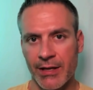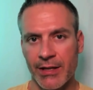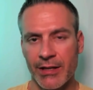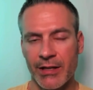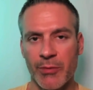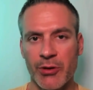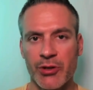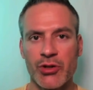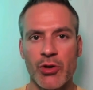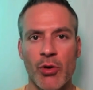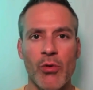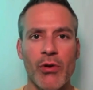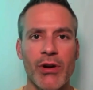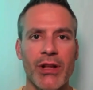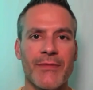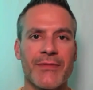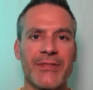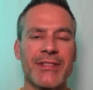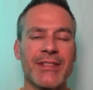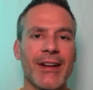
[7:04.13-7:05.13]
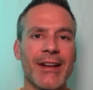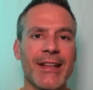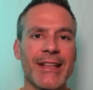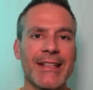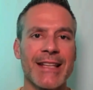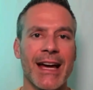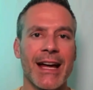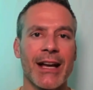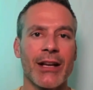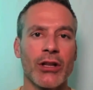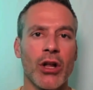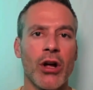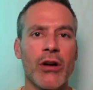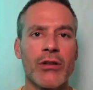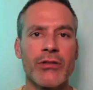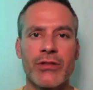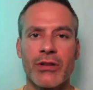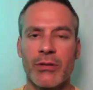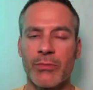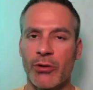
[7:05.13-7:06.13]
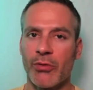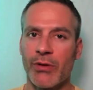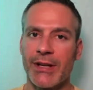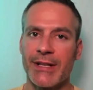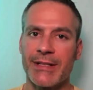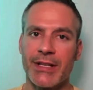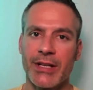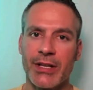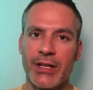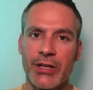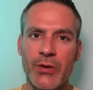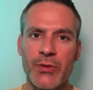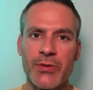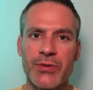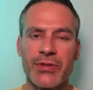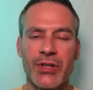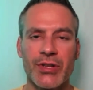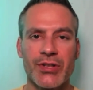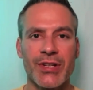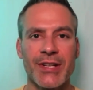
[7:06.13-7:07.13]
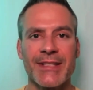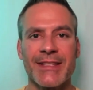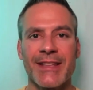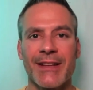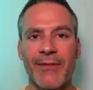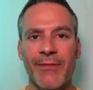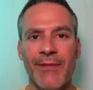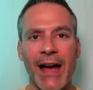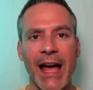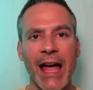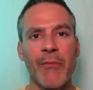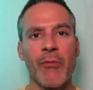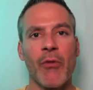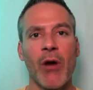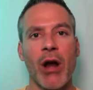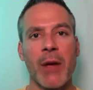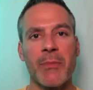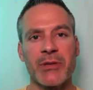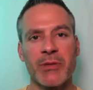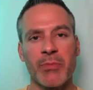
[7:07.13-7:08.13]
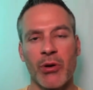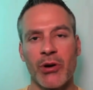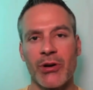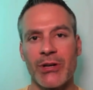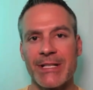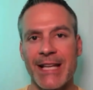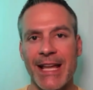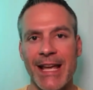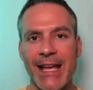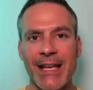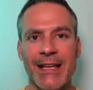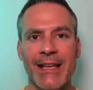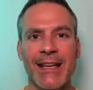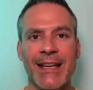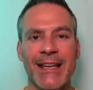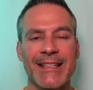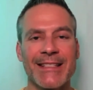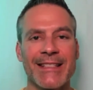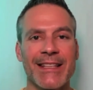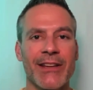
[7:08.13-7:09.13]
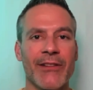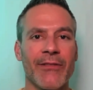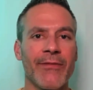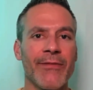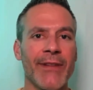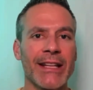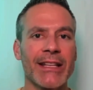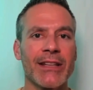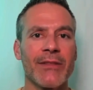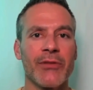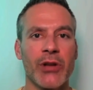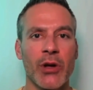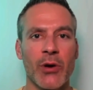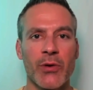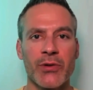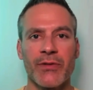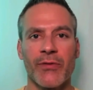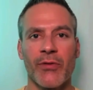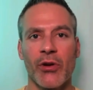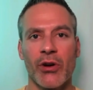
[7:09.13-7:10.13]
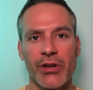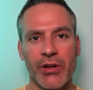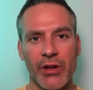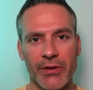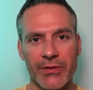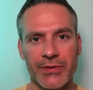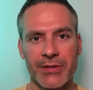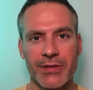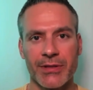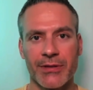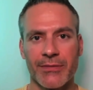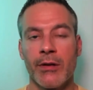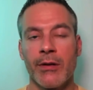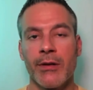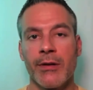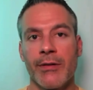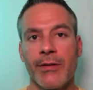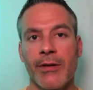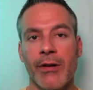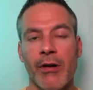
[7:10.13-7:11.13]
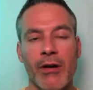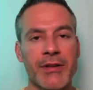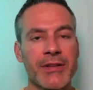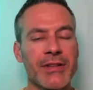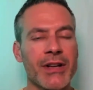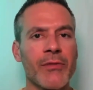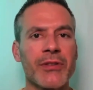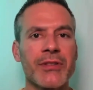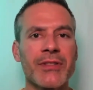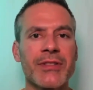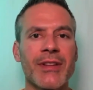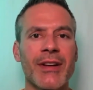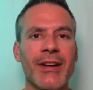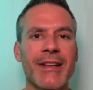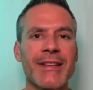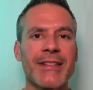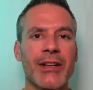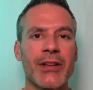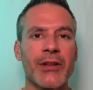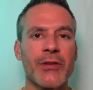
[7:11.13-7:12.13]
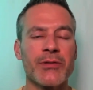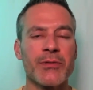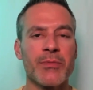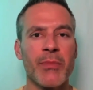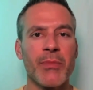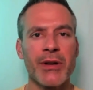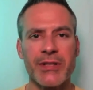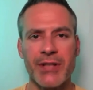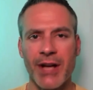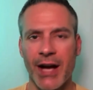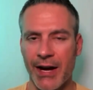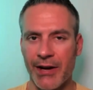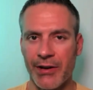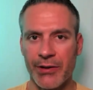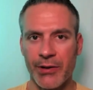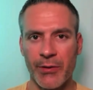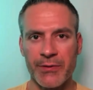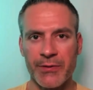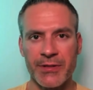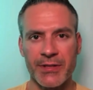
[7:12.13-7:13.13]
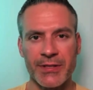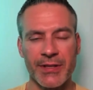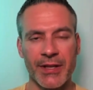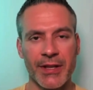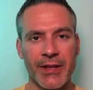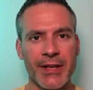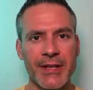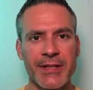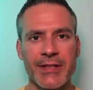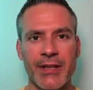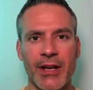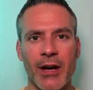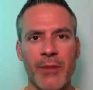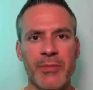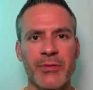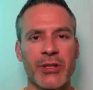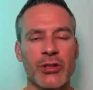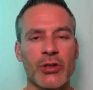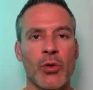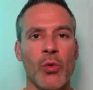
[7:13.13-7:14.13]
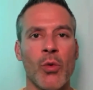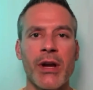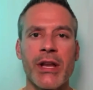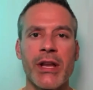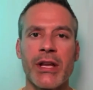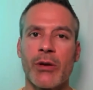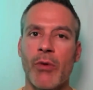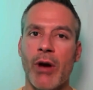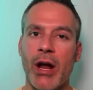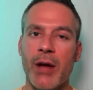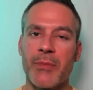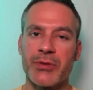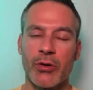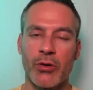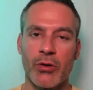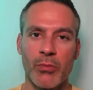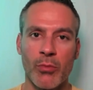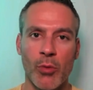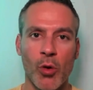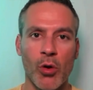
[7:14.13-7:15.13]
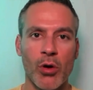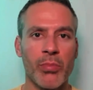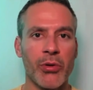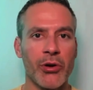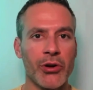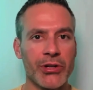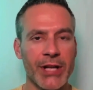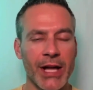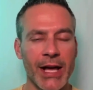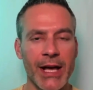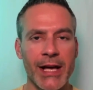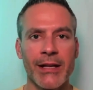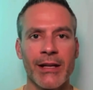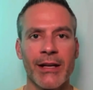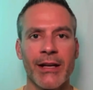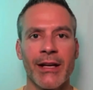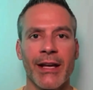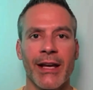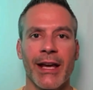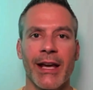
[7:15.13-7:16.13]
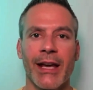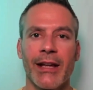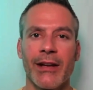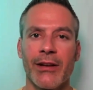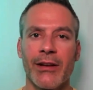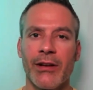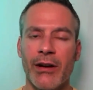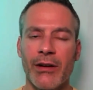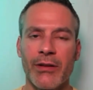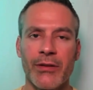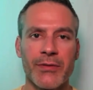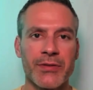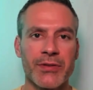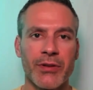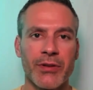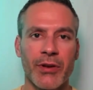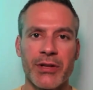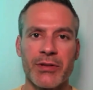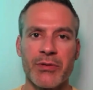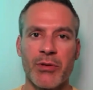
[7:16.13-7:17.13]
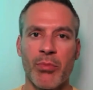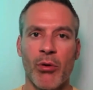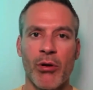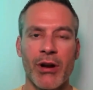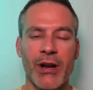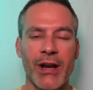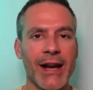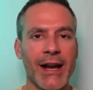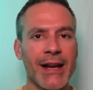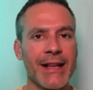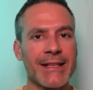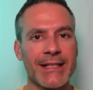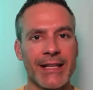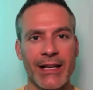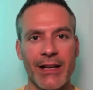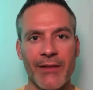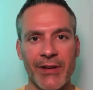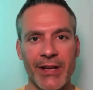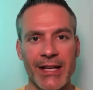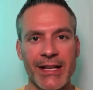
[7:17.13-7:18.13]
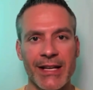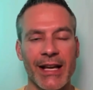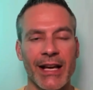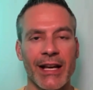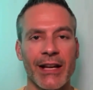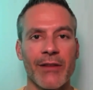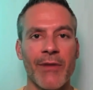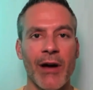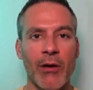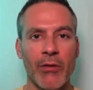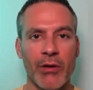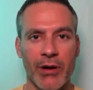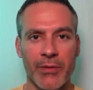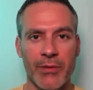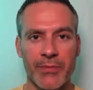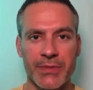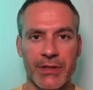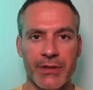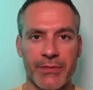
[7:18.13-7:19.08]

The majority of studies on long-term creatine use suggest that 5 grams per day is the effective dose for adults. There are several studies that use much higher doses than this, up to 20 grams or more per day, and none of those studies reported any significant negative outcomes.